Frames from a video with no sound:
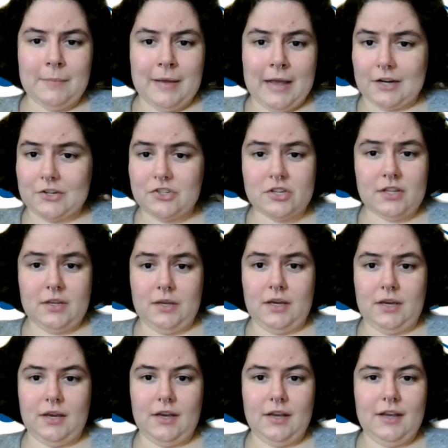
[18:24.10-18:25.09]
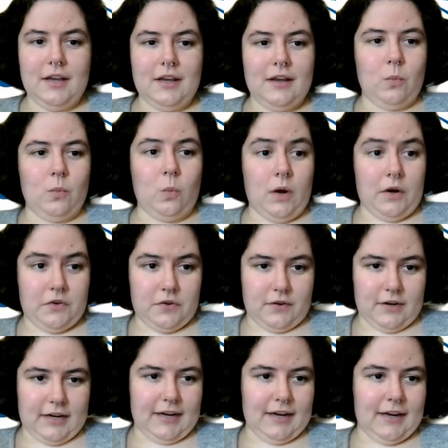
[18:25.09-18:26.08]
I'm actually
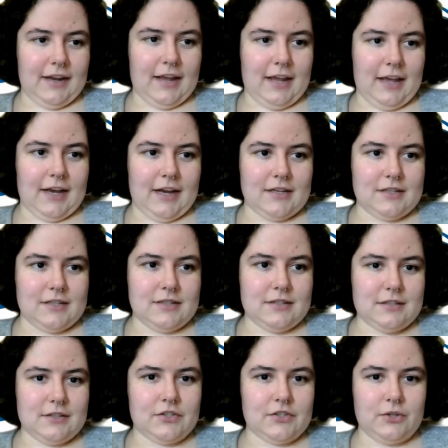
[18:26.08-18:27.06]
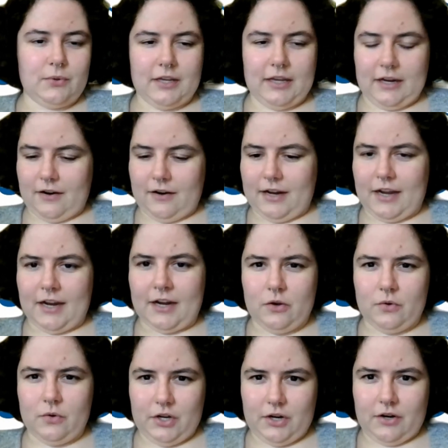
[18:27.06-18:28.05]
wondering, and so Gary, I
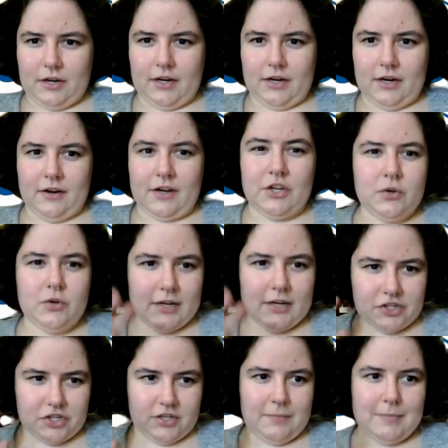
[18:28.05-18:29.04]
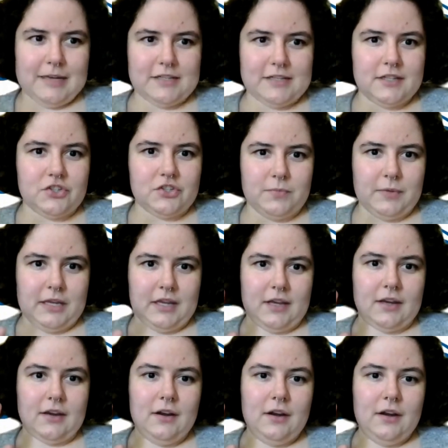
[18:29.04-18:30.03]
know you're here, and you actually messaged
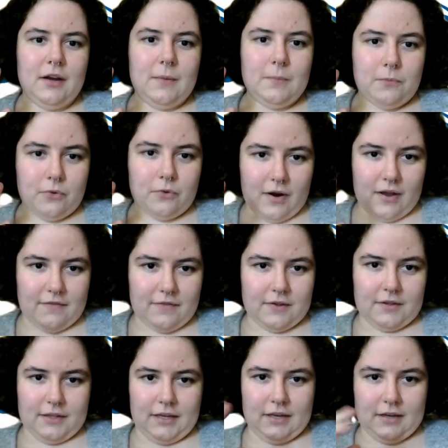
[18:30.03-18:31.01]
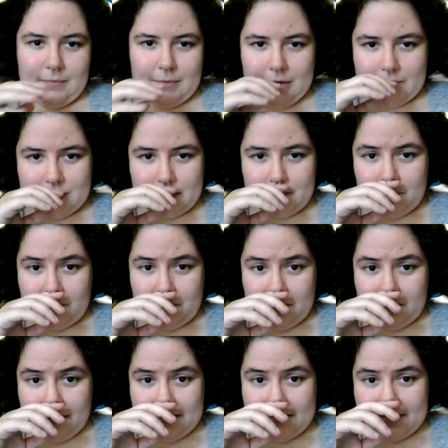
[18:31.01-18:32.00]
me privately about some really
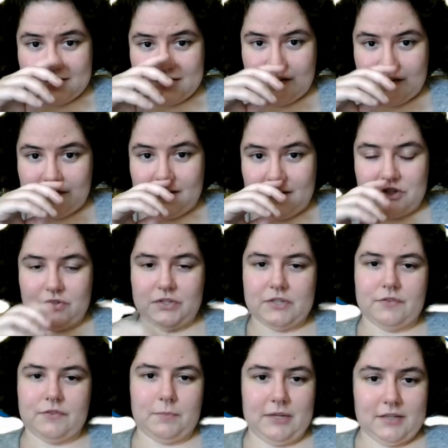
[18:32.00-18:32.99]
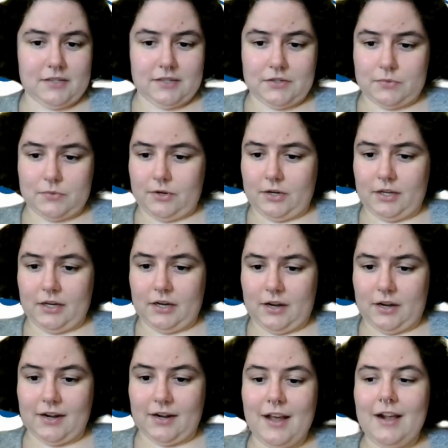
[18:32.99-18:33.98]
great stuff Veterans for Peace is working
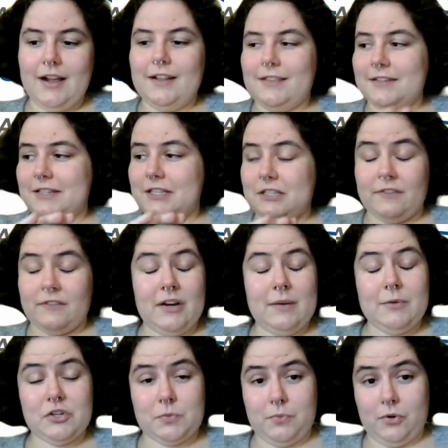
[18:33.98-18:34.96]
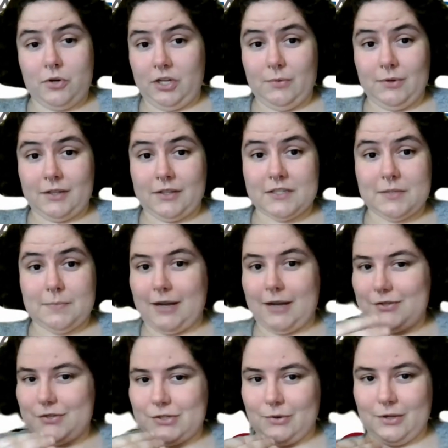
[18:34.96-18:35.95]
on. This is very much putting you on the
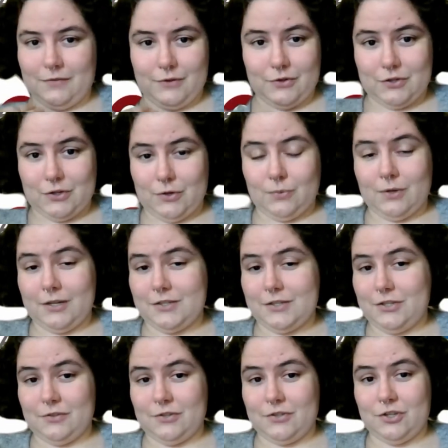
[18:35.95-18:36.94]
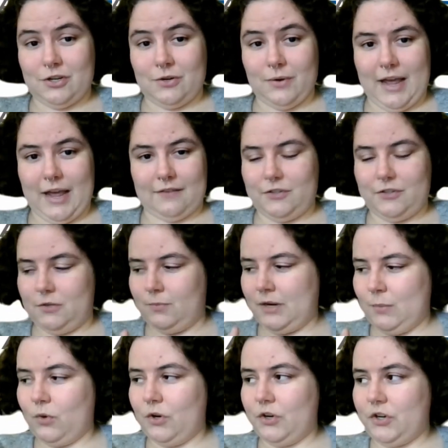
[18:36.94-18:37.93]
spot, so if you don't want to do this, you don't have to,
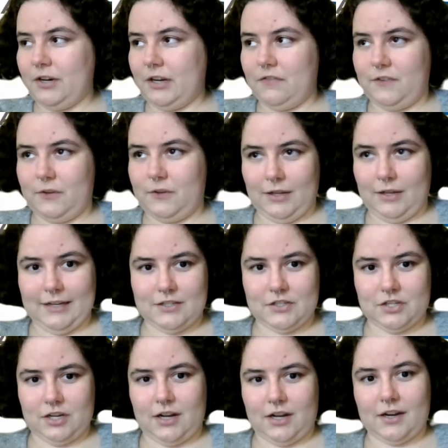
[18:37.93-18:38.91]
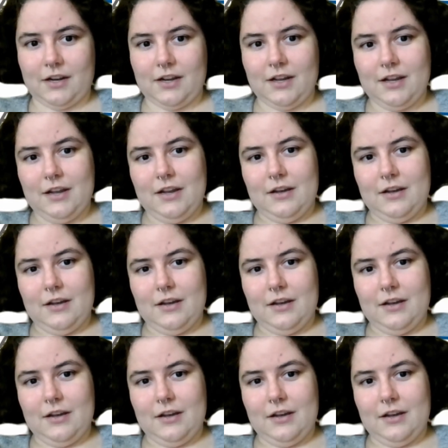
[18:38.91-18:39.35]
but I'm wondering if you'd like to talk